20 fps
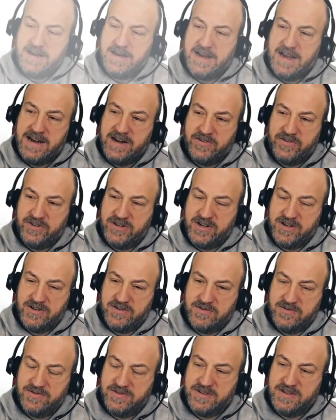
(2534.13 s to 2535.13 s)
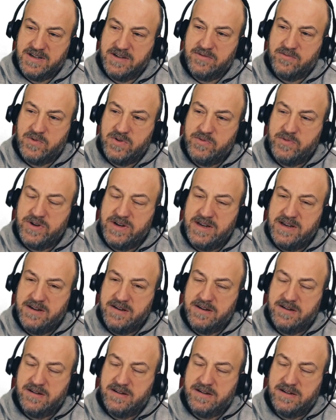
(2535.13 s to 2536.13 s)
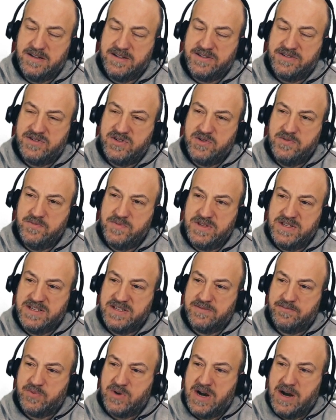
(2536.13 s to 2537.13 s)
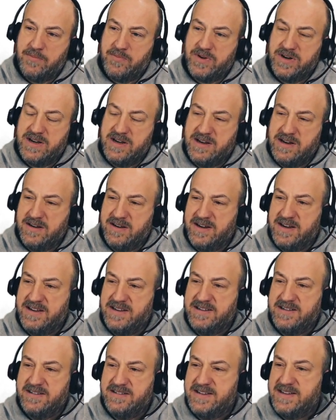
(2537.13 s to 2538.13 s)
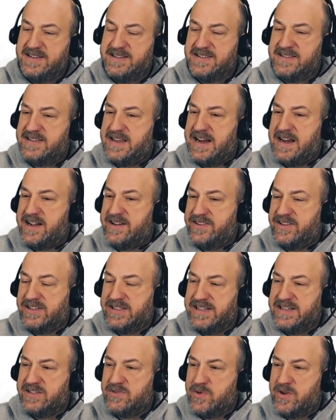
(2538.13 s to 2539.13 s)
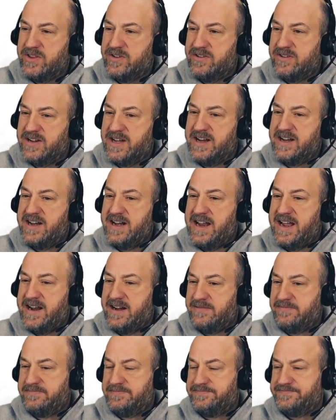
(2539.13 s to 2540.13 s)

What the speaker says: I don't know. When we assumed this property, it didn't say on the lease whether or not it had them.